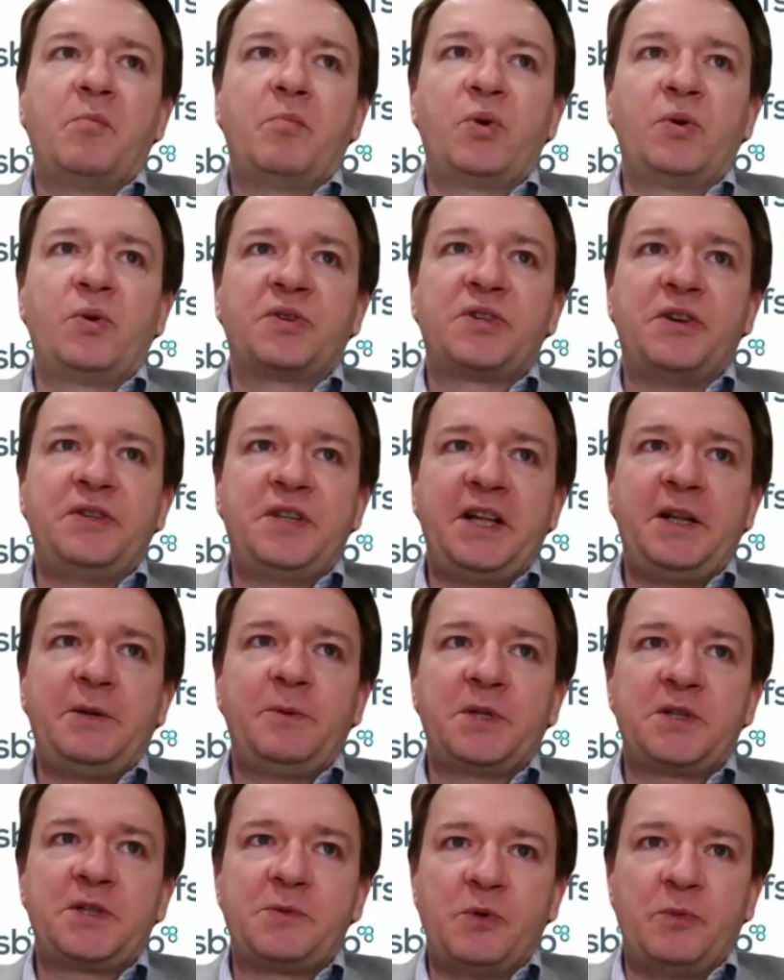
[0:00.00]
But also
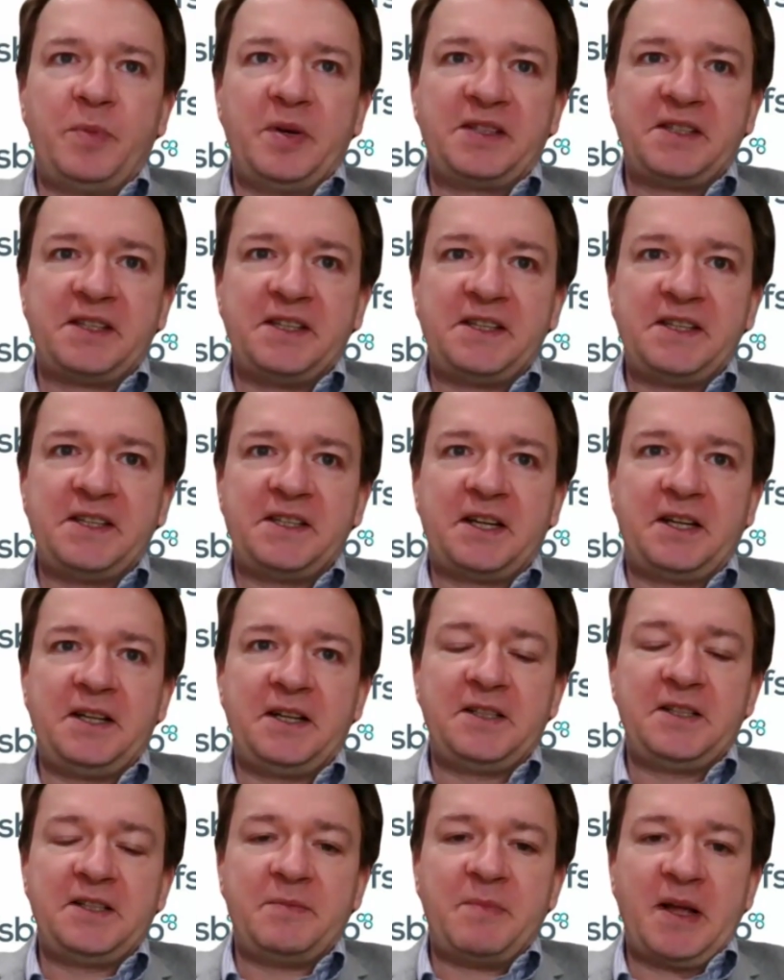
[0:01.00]
dealing with small businesses, I
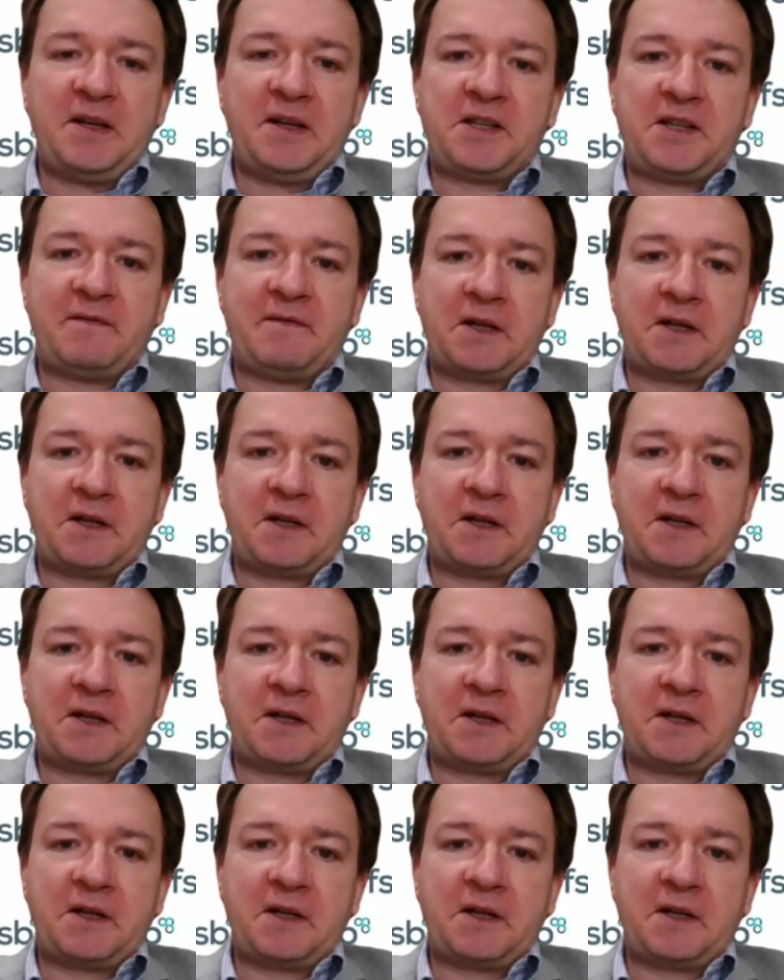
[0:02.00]
learned to manage